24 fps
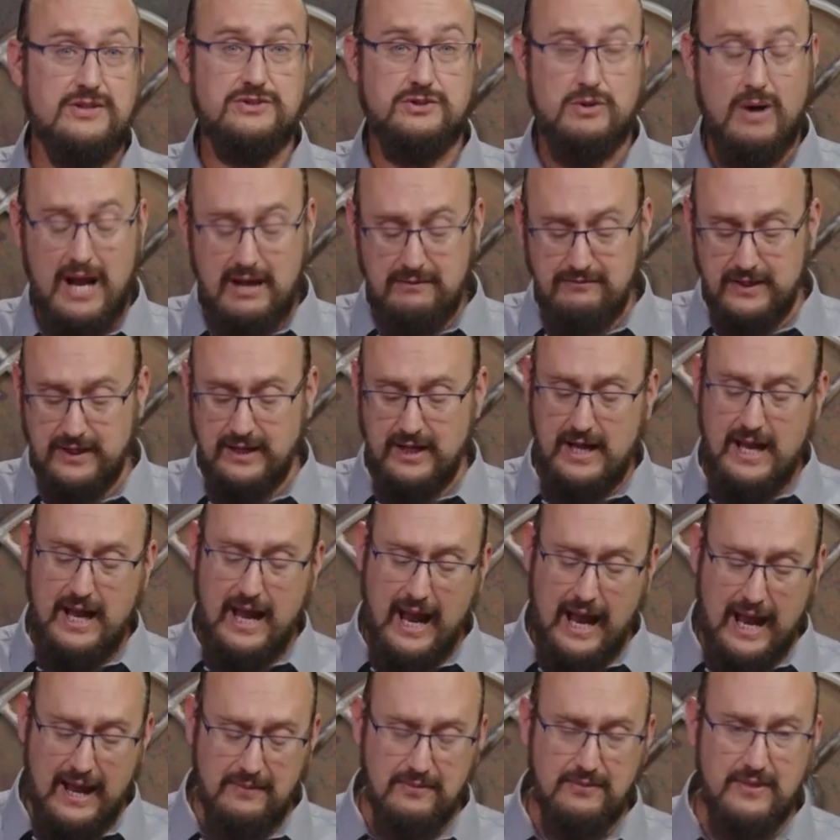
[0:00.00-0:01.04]
the traffic.
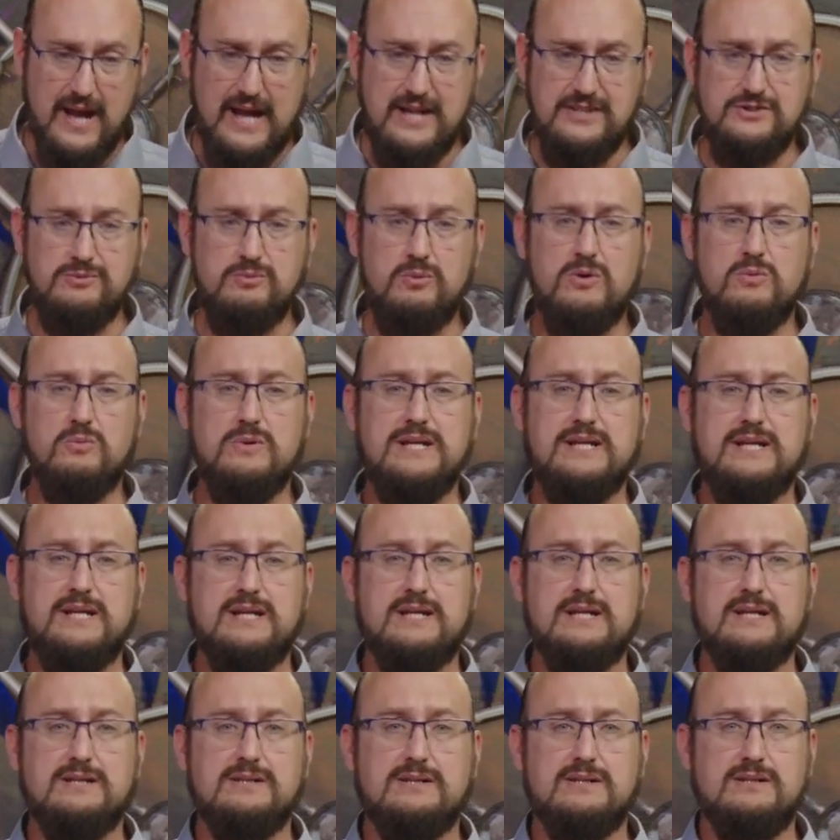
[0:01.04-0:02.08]
And that's where we
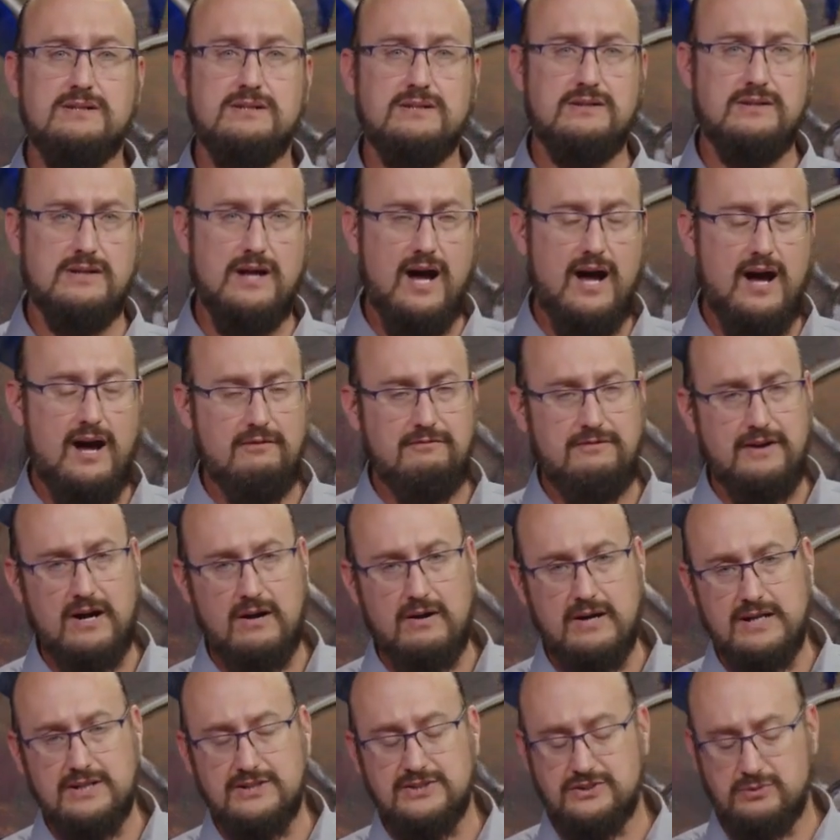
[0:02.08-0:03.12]
get
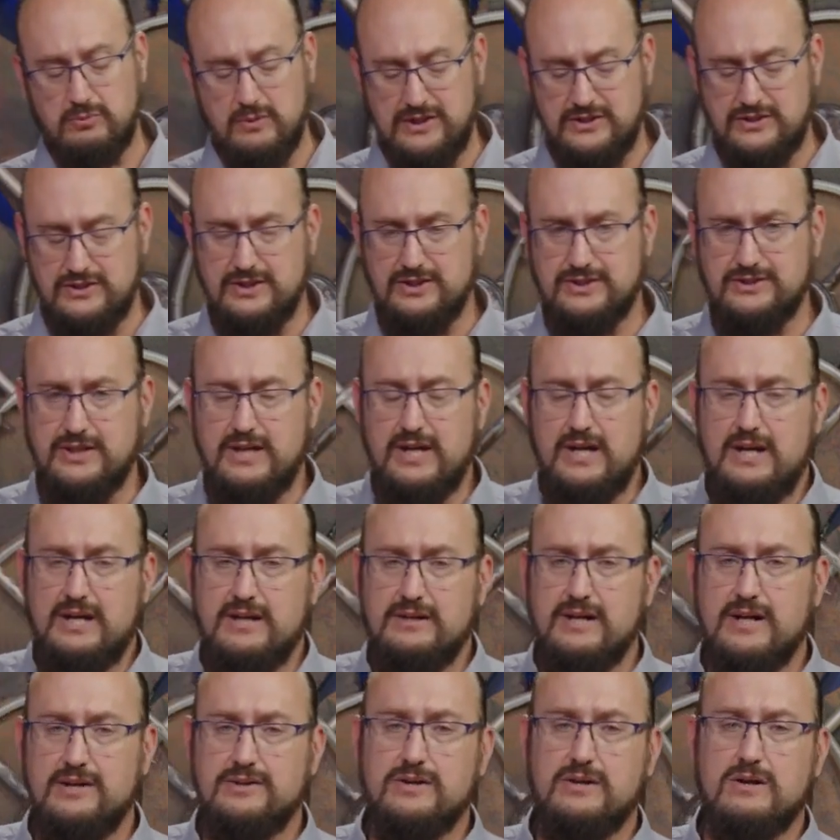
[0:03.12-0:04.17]
various switches.
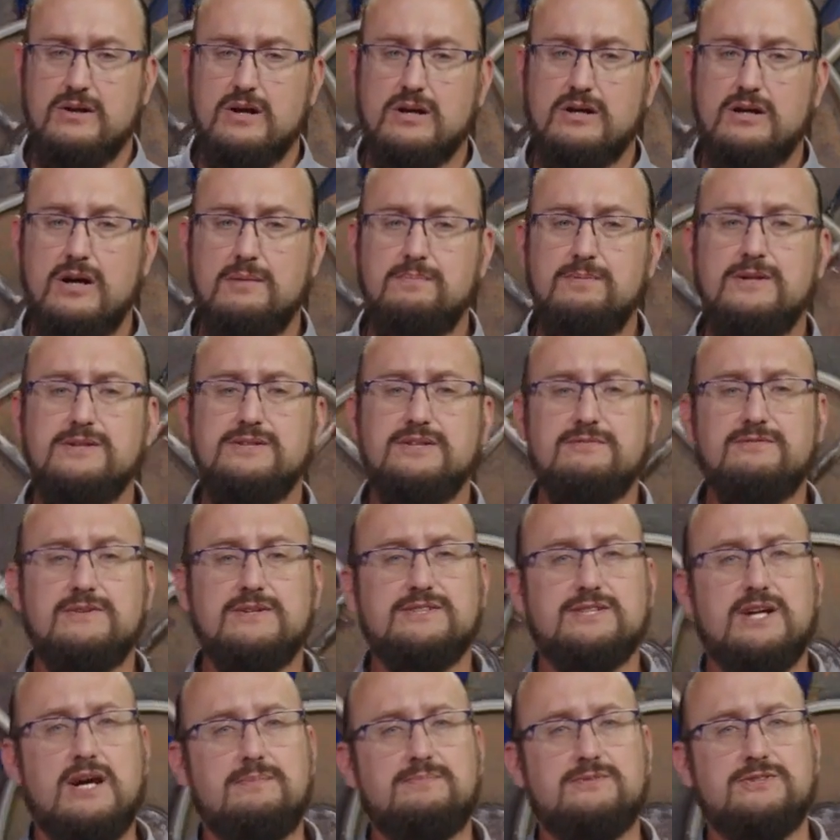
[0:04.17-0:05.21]
Now, there are a couple of
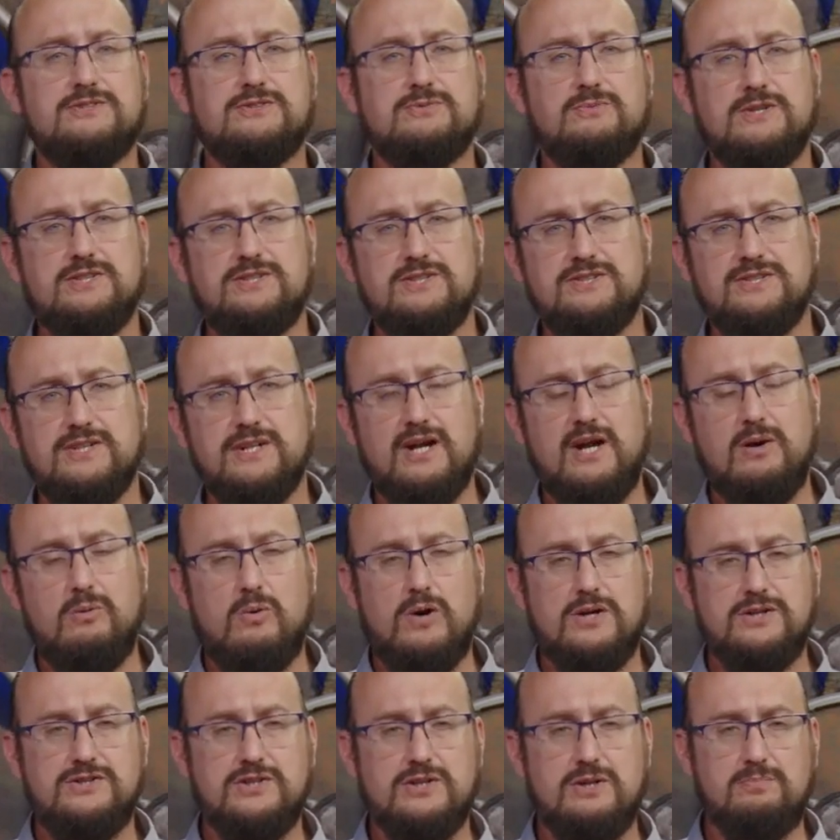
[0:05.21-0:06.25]
different types of switches that I
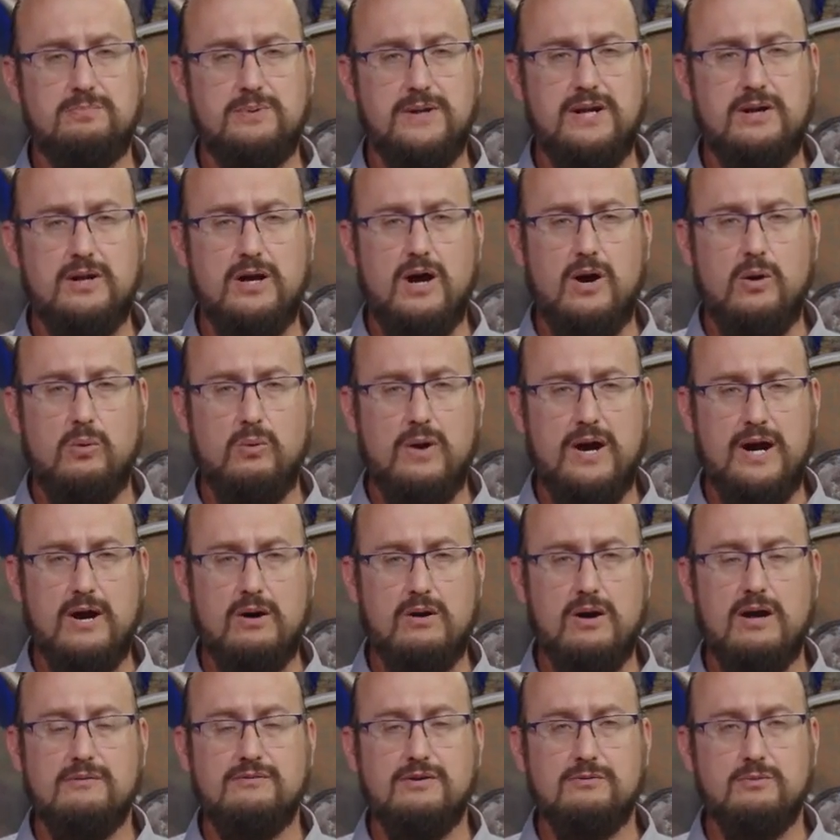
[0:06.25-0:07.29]
want you to be
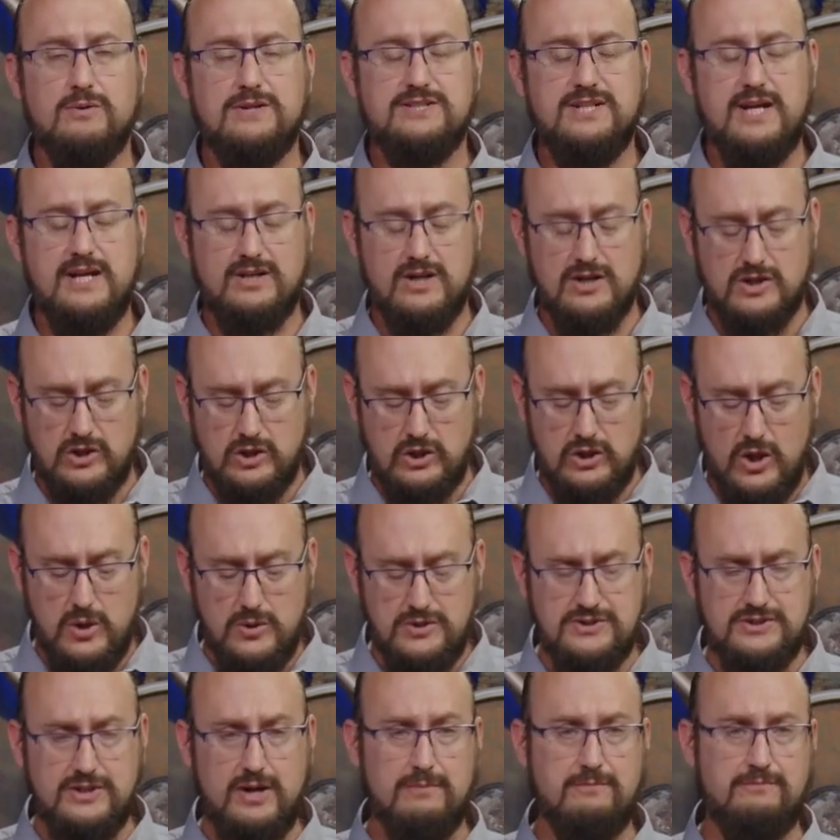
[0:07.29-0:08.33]
aware of. If we take a
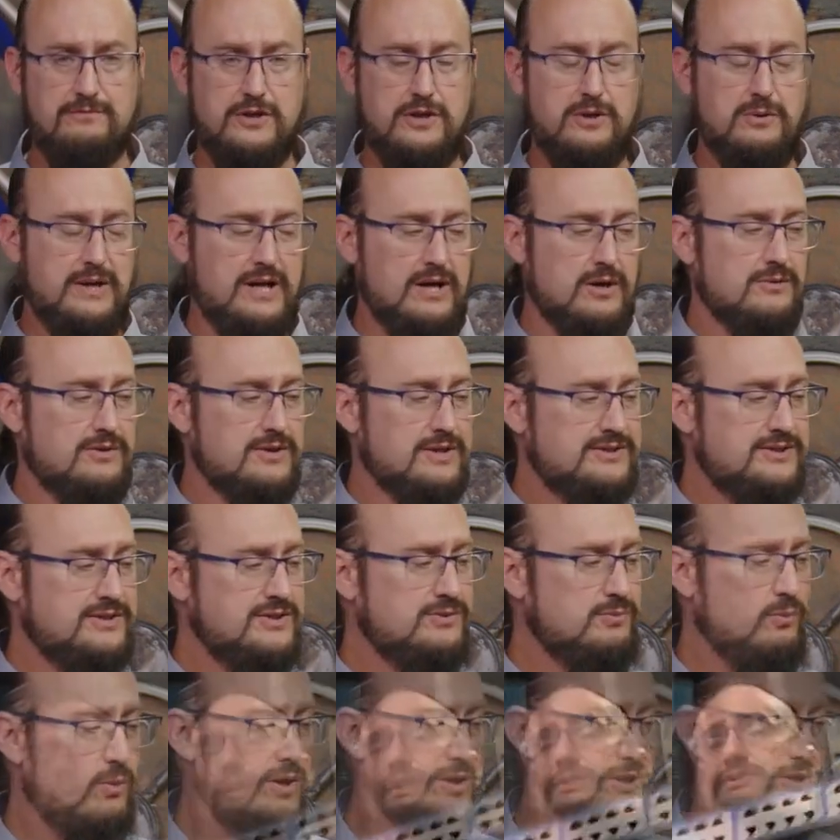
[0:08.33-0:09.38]
close-up view here, this
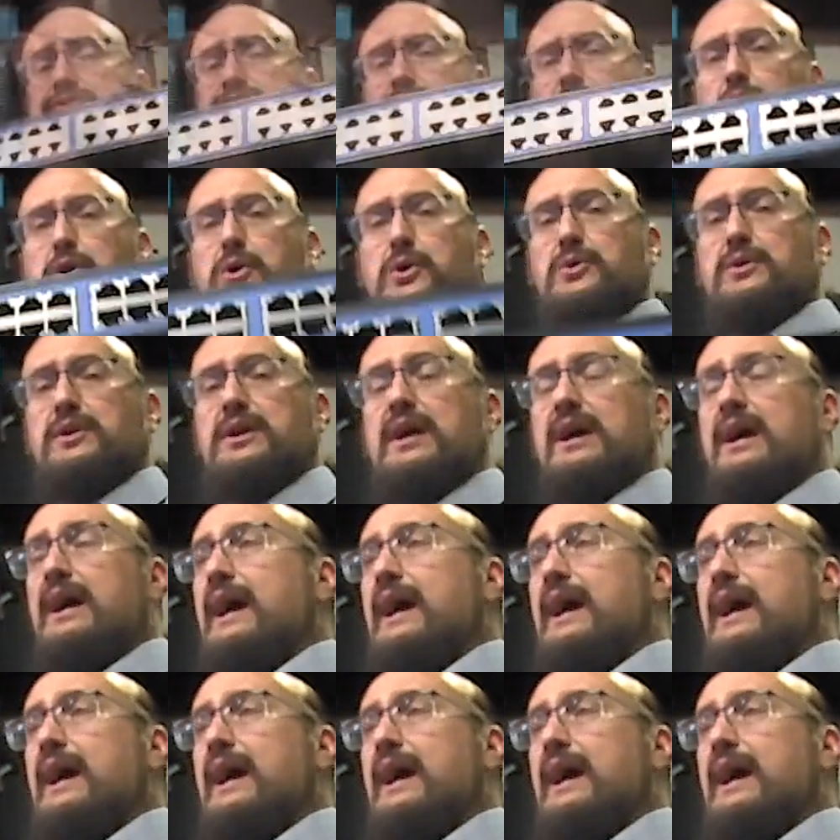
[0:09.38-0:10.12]
is what is known